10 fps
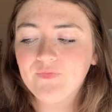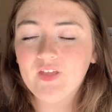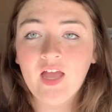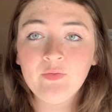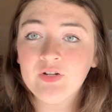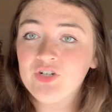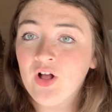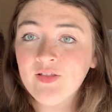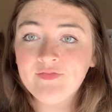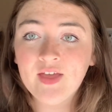I watch
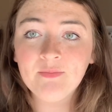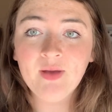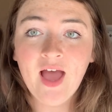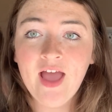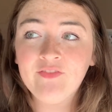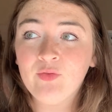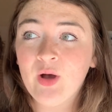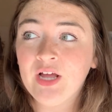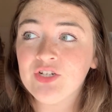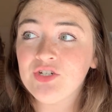all of them. I've
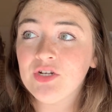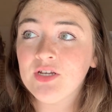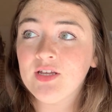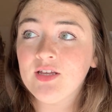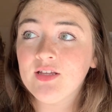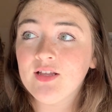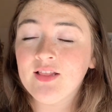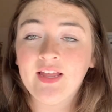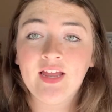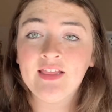watched,
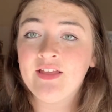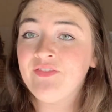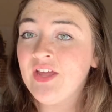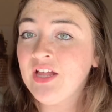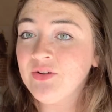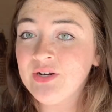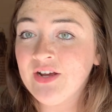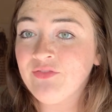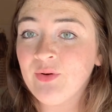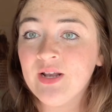I love the Hilary
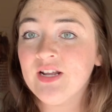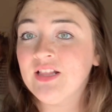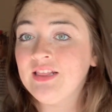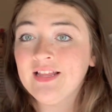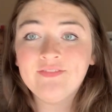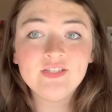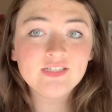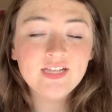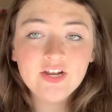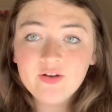Duff one, love the
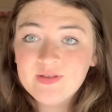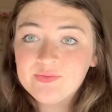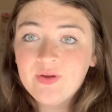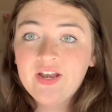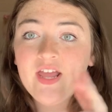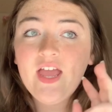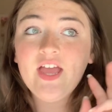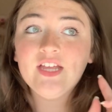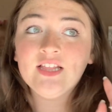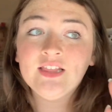Selena Gomez one,
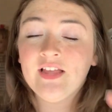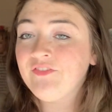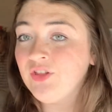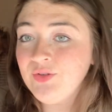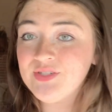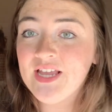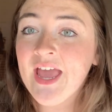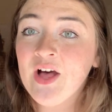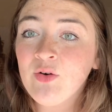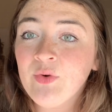love the Lucy
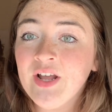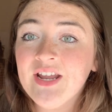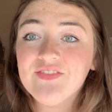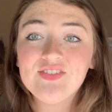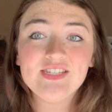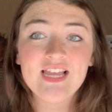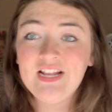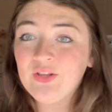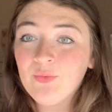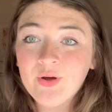Hale one,
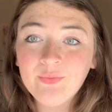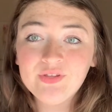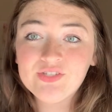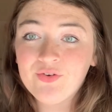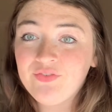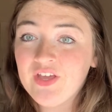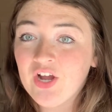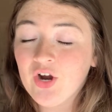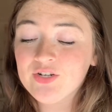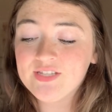seen the one with Sophia
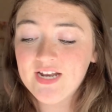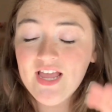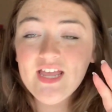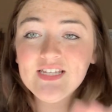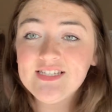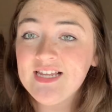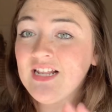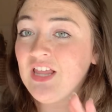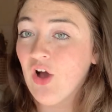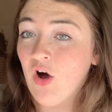Carson, seen
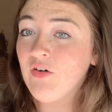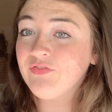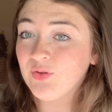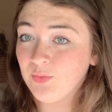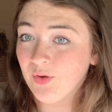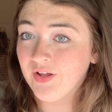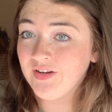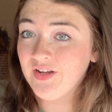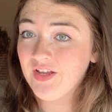the awful one